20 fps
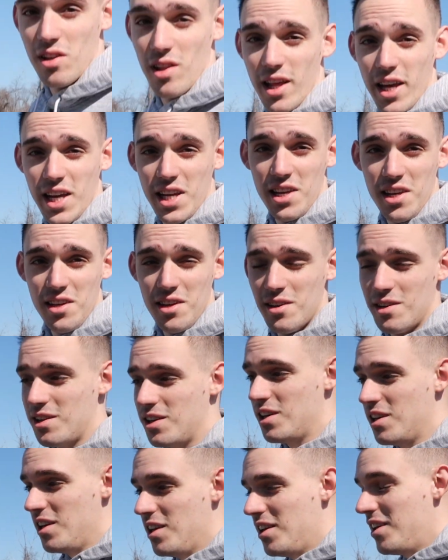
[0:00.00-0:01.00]
a lady.
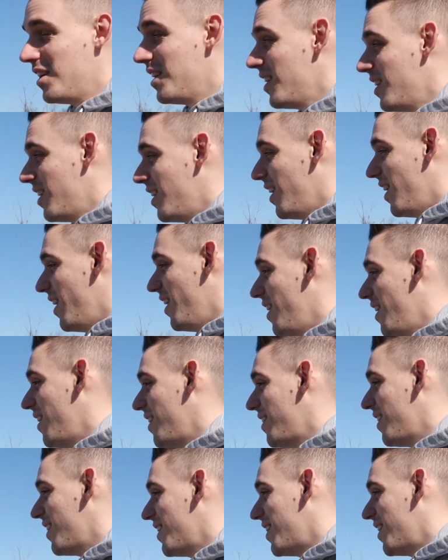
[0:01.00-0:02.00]

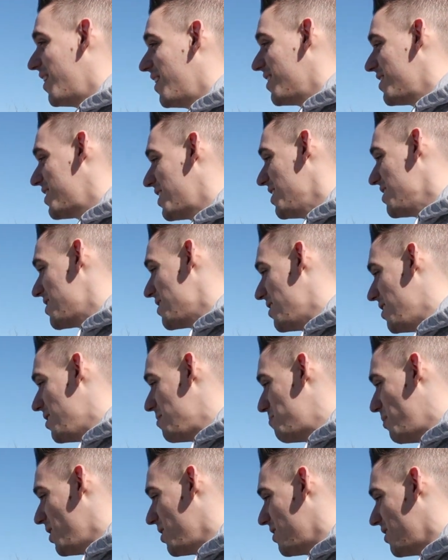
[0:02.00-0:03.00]
And you can't get
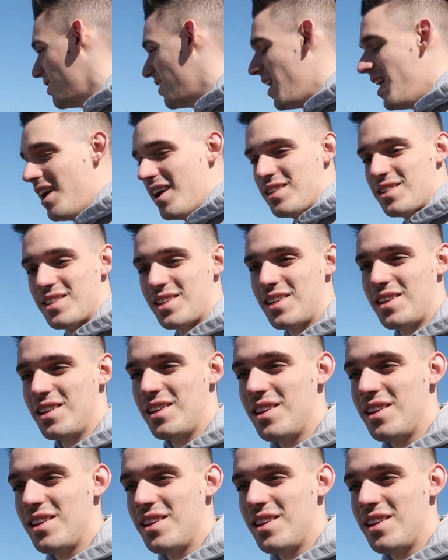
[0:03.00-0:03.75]
any better than that,